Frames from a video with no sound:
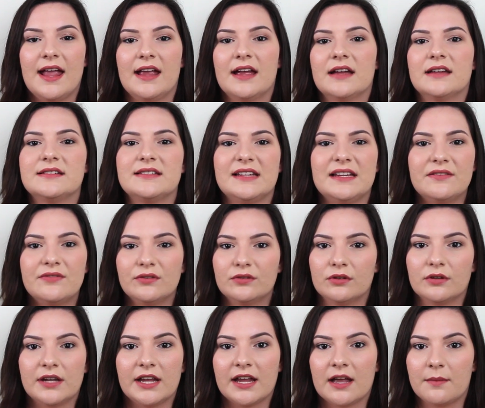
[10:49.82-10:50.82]
And
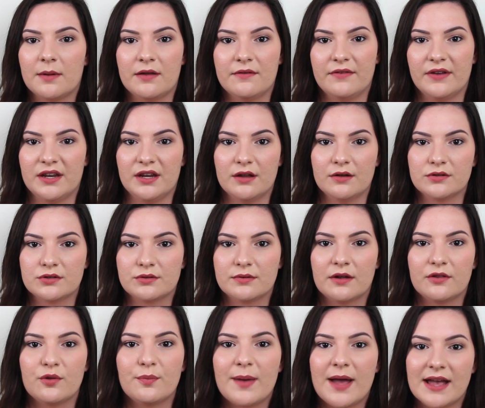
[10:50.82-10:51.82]
even looking at my videos
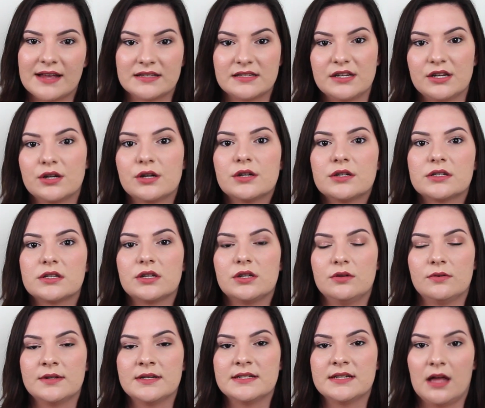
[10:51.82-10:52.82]
throughout the past years,
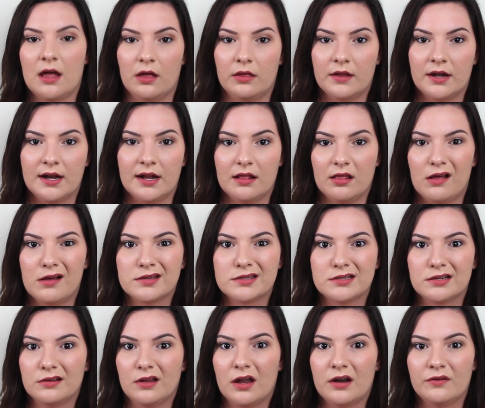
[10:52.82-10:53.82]
you can tell that I
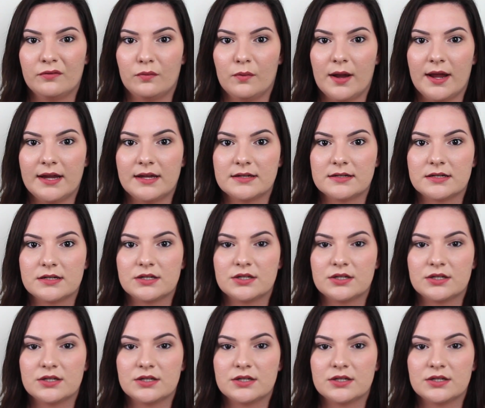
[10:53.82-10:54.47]
lost a lot of weight.